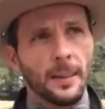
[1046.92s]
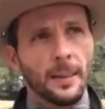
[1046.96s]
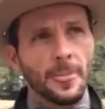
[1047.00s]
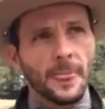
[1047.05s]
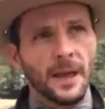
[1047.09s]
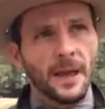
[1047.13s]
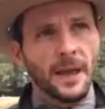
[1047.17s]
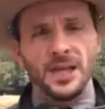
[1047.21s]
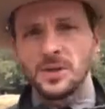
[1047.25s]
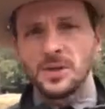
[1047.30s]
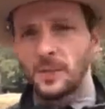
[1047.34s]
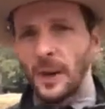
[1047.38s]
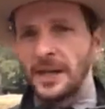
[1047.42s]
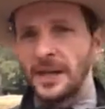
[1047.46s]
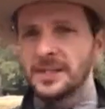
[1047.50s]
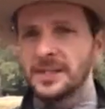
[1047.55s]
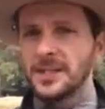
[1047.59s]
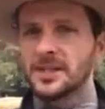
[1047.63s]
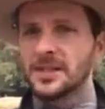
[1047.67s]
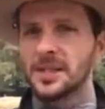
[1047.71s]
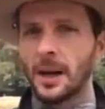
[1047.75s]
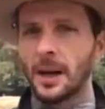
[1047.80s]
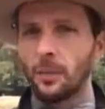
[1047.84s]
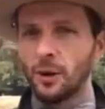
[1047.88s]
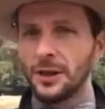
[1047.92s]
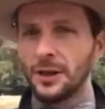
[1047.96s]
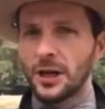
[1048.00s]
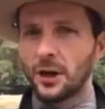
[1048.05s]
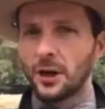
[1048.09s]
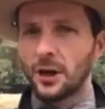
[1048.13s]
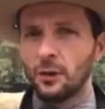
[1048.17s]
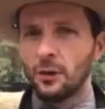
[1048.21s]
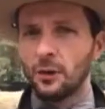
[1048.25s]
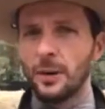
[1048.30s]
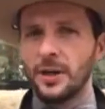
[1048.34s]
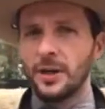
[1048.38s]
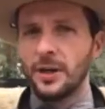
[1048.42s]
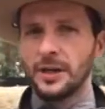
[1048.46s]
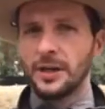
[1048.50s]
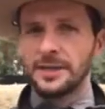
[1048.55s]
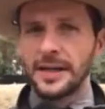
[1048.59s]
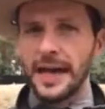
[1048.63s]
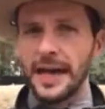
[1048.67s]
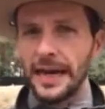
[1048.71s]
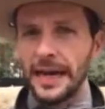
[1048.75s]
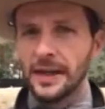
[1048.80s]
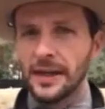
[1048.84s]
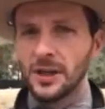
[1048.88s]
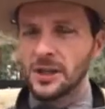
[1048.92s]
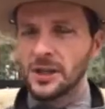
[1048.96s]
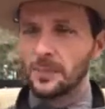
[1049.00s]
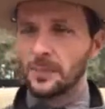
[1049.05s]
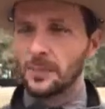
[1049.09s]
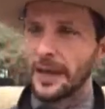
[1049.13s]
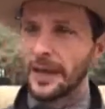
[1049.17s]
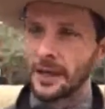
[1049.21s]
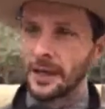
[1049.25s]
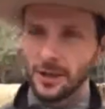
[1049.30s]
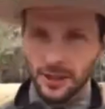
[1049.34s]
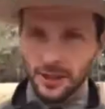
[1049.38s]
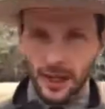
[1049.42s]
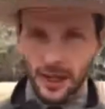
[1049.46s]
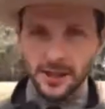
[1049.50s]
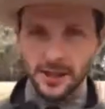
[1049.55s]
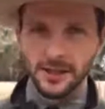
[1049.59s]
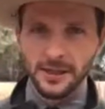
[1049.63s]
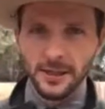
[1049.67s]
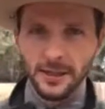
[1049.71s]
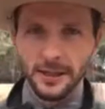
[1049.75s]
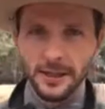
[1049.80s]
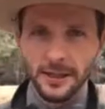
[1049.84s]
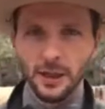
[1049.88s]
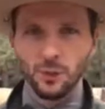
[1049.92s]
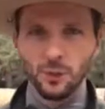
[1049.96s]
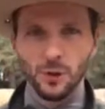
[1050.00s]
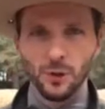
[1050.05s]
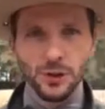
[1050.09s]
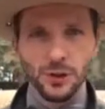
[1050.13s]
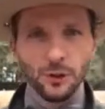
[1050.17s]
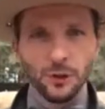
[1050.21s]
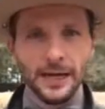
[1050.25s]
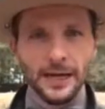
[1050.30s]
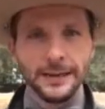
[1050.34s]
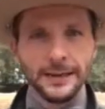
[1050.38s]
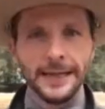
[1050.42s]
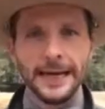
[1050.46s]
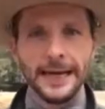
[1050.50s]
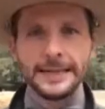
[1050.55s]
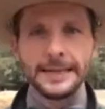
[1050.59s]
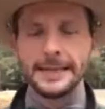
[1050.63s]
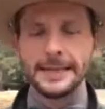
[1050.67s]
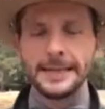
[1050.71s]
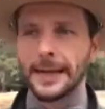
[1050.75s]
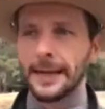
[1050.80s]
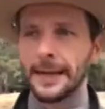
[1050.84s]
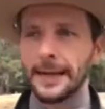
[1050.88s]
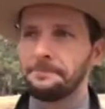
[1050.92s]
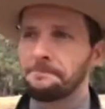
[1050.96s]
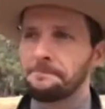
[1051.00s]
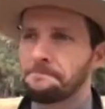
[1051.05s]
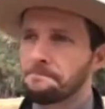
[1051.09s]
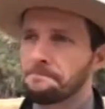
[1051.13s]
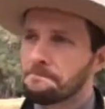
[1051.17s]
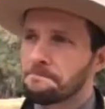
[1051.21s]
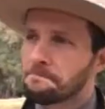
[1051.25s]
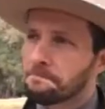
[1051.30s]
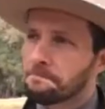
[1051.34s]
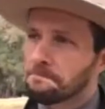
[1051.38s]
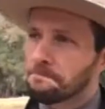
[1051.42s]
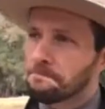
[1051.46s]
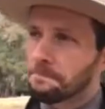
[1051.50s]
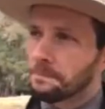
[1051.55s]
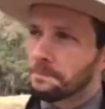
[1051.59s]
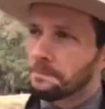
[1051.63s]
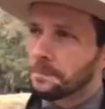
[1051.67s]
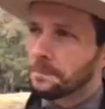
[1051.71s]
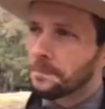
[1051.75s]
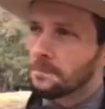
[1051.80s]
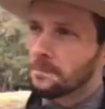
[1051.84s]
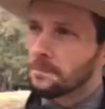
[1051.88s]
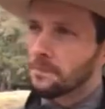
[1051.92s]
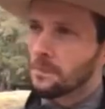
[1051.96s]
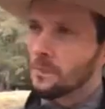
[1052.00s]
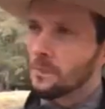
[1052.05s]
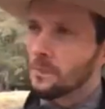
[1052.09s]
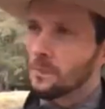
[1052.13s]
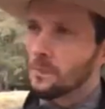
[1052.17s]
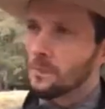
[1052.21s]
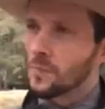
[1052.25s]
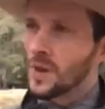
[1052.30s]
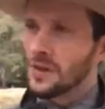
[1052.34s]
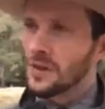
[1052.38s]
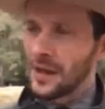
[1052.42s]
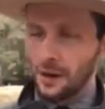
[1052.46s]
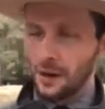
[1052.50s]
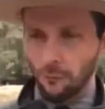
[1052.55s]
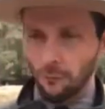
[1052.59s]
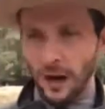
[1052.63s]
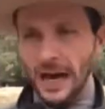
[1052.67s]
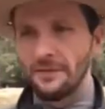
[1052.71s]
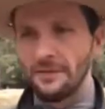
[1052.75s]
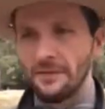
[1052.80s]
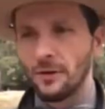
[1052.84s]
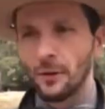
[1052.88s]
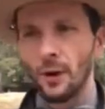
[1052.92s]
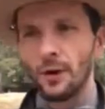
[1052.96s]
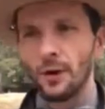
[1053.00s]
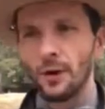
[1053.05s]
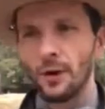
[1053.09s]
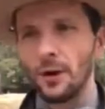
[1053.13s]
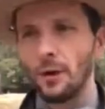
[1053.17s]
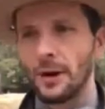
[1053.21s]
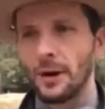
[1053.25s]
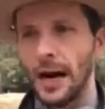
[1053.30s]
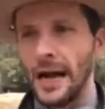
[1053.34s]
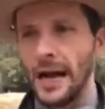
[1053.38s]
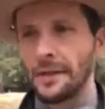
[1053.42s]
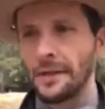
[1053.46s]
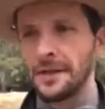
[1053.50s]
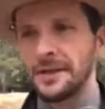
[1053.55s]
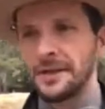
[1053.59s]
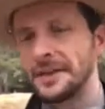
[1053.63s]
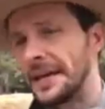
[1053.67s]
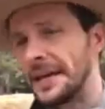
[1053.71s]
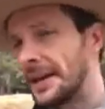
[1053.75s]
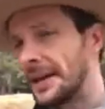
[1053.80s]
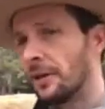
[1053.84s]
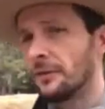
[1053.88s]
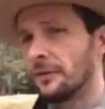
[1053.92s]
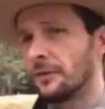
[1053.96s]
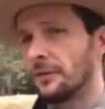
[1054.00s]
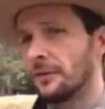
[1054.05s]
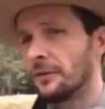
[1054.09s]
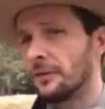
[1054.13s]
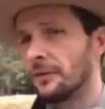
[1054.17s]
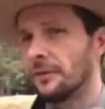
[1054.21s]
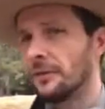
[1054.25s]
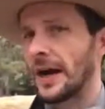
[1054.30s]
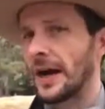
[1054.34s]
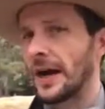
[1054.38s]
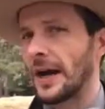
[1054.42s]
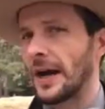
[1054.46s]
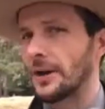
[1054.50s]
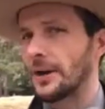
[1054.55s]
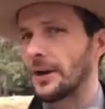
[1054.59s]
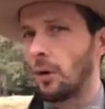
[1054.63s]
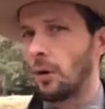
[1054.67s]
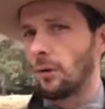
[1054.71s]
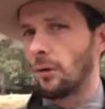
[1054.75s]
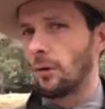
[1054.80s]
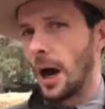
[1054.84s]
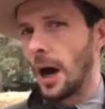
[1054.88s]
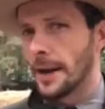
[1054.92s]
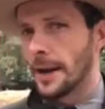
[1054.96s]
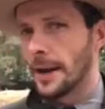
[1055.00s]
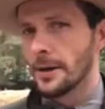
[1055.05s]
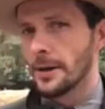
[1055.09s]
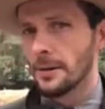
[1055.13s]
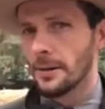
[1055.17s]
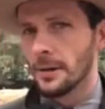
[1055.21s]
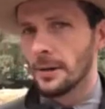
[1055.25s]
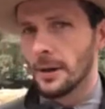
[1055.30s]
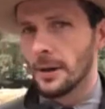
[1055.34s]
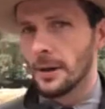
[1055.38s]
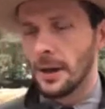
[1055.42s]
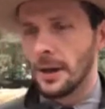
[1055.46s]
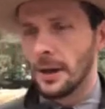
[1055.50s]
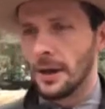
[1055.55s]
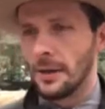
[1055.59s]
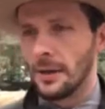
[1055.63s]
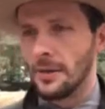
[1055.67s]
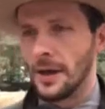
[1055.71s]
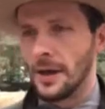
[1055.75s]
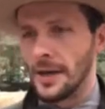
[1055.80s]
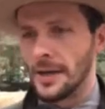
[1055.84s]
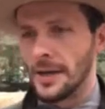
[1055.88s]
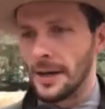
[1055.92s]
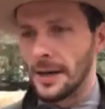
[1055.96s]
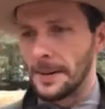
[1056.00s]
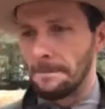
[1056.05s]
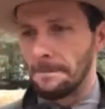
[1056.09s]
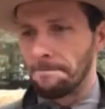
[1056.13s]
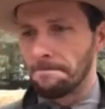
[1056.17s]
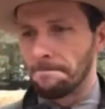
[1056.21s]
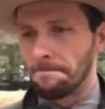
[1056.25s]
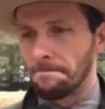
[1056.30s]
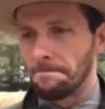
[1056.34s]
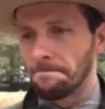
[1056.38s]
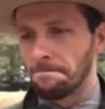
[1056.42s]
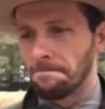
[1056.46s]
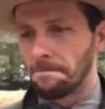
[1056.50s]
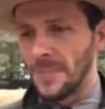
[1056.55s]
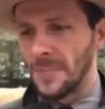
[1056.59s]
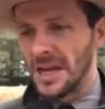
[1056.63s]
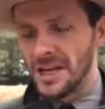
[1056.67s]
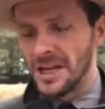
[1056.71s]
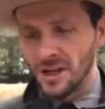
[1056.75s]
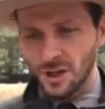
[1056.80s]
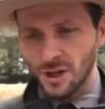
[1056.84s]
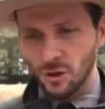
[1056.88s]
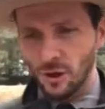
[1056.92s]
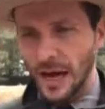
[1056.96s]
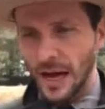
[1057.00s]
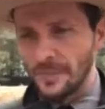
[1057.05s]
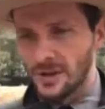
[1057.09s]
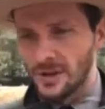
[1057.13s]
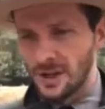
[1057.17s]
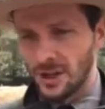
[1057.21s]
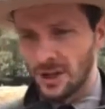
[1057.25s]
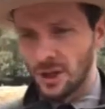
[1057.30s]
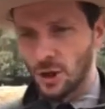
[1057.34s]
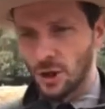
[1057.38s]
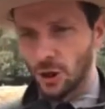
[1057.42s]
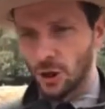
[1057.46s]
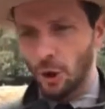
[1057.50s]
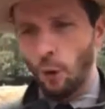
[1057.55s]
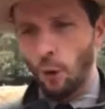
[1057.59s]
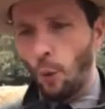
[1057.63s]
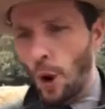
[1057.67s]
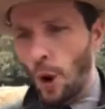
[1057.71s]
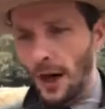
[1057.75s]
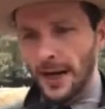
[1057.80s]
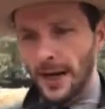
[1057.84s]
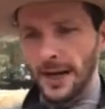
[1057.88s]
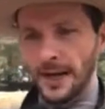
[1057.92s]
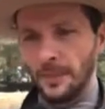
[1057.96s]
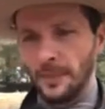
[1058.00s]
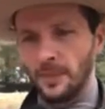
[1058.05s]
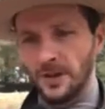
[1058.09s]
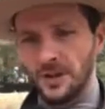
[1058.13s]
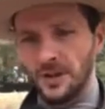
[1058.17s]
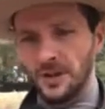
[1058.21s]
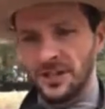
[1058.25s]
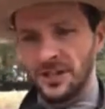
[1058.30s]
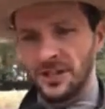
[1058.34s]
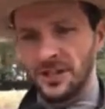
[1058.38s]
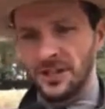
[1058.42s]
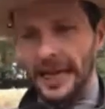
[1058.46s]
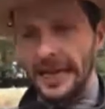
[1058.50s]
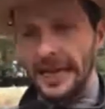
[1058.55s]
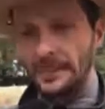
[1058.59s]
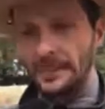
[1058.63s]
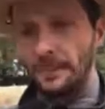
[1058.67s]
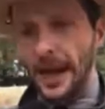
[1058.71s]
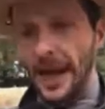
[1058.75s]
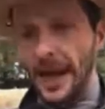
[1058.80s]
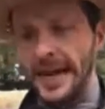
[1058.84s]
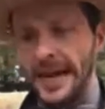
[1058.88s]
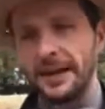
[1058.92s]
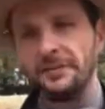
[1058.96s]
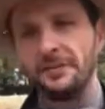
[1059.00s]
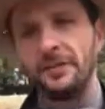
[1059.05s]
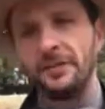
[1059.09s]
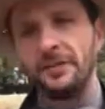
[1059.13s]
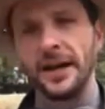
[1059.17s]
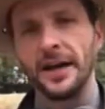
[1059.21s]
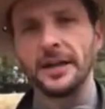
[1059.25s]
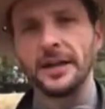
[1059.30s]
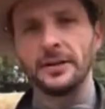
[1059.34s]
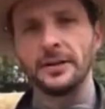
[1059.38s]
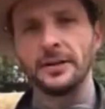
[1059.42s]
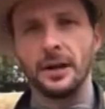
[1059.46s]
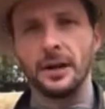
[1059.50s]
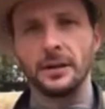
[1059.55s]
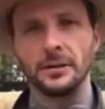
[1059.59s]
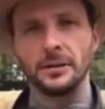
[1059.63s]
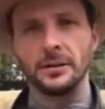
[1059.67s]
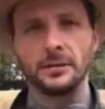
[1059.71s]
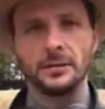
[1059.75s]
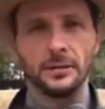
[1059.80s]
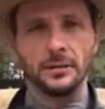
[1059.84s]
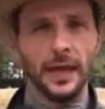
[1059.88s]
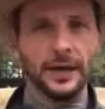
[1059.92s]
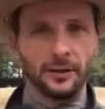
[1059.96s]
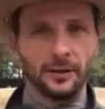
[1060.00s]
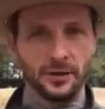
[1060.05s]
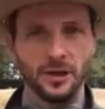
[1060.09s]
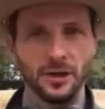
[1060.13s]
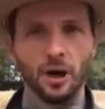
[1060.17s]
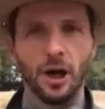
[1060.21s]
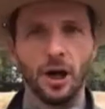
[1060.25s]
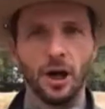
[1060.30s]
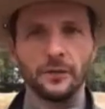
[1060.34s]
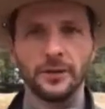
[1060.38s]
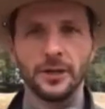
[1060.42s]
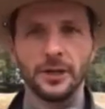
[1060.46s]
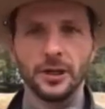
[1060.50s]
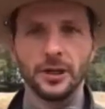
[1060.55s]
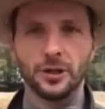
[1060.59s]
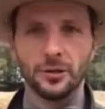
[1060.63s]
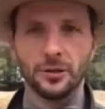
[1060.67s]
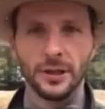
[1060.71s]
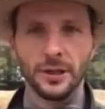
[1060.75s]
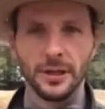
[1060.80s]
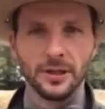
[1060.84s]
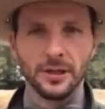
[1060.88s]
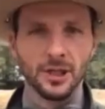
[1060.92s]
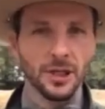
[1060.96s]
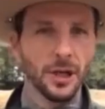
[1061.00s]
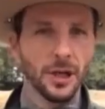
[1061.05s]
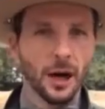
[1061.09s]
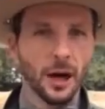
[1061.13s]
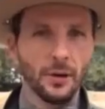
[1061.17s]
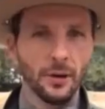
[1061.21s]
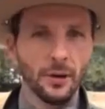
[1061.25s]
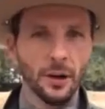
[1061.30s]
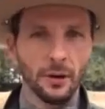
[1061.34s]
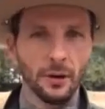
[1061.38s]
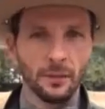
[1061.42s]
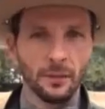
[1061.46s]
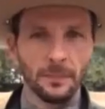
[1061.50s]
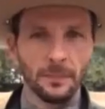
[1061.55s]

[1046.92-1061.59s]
He spends the summer in the Caribbean attacking the Spanish, as the English were doing at that time. They arrive at Roanoke Island. They don't find a whole lot here. He describes in his journal walking up a sandy bank and finding letters carved in a tree, CRO.